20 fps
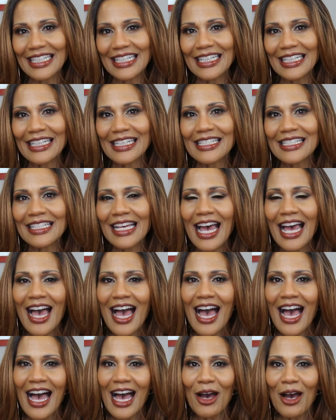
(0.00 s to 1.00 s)
is
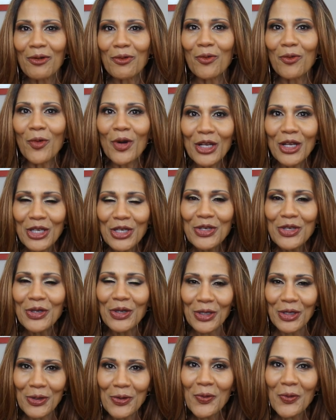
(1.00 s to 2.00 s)
what are
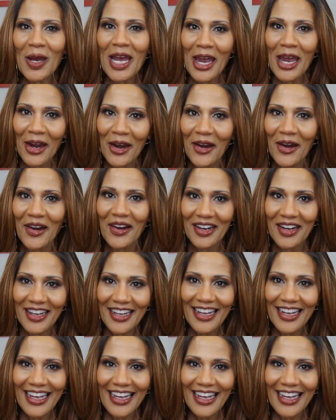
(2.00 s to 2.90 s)
you gonna wear